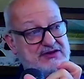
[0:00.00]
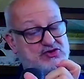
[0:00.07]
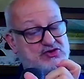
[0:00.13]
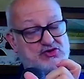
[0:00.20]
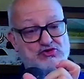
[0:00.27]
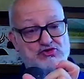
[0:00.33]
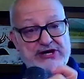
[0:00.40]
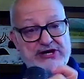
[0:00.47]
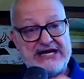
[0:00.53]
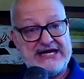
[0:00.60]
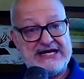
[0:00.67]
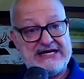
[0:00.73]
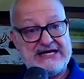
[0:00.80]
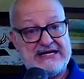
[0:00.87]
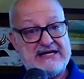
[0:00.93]

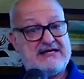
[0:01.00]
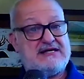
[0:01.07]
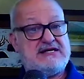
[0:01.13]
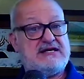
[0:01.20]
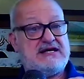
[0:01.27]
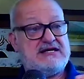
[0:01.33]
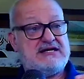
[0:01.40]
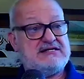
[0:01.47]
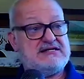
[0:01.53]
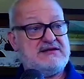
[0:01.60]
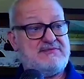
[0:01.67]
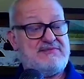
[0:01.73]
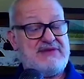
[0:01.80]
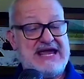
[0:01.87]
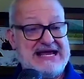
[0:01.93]
green
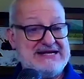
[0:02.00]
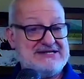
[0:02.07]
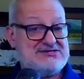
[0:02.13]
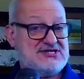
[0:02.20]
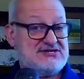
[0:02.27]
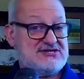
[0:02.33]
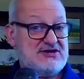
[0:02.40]
demands that